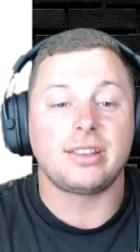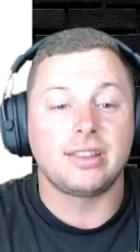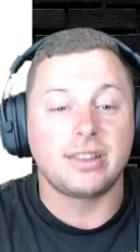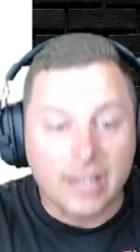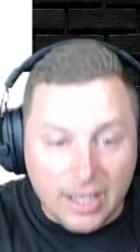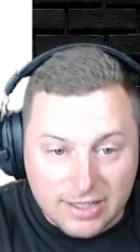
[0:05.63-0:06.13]

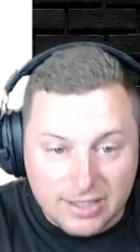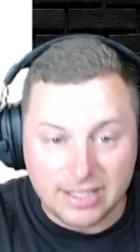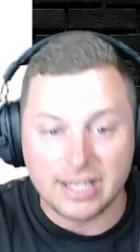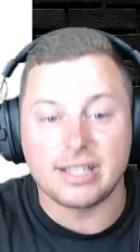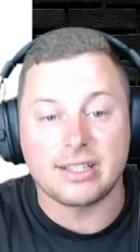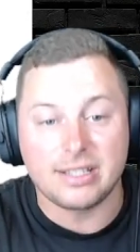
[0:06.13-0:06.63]

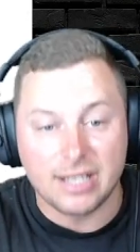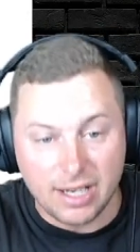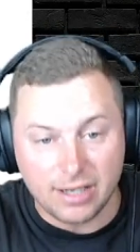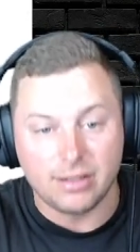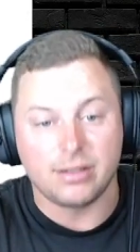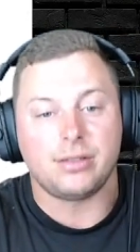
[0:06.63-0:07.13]
Deadset
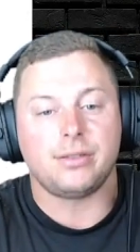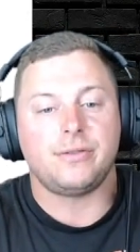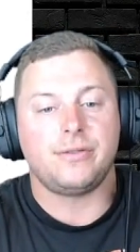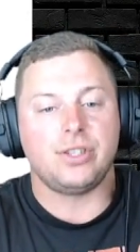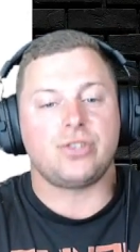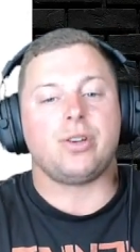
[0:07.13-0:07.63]
10
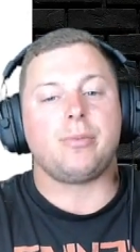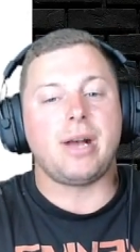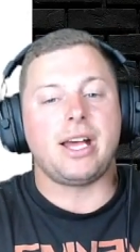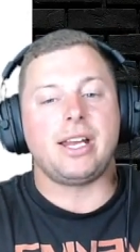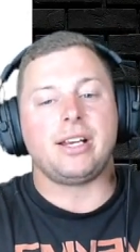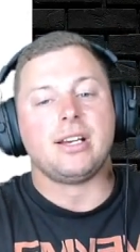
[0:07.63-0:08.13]
featuring
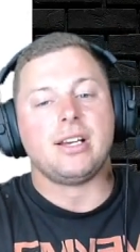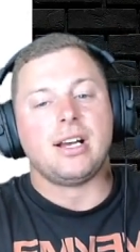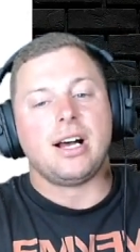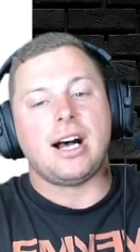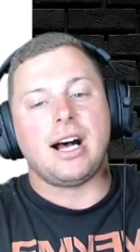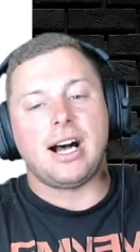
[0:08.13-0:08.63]
Manning.
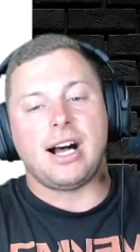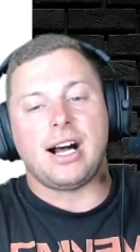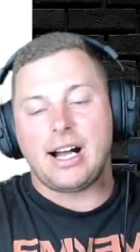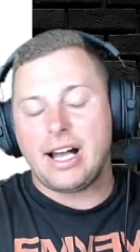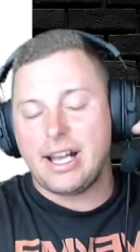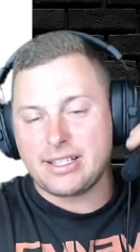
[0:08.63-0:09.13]

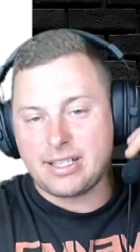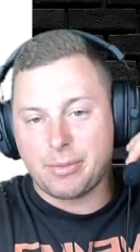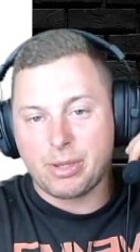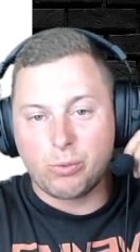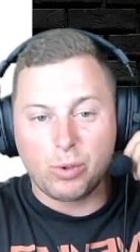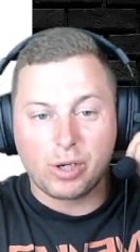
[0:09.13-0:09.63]
I had some of
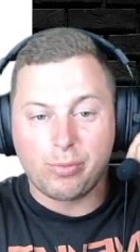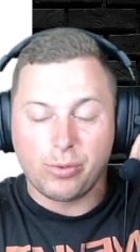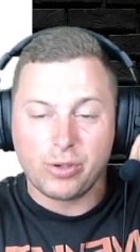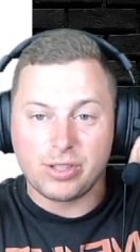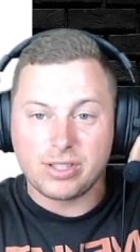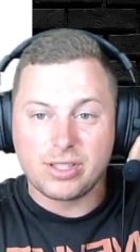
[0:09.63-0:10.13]
the work
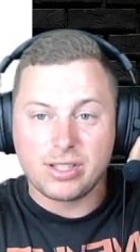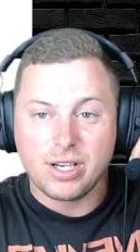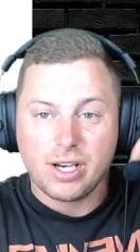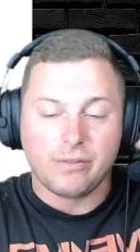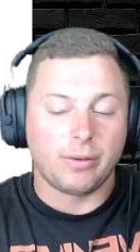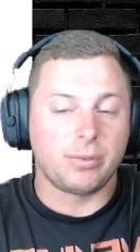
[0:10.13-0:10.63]
boys
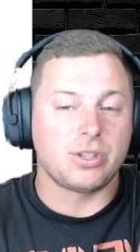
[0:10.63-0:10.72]
from the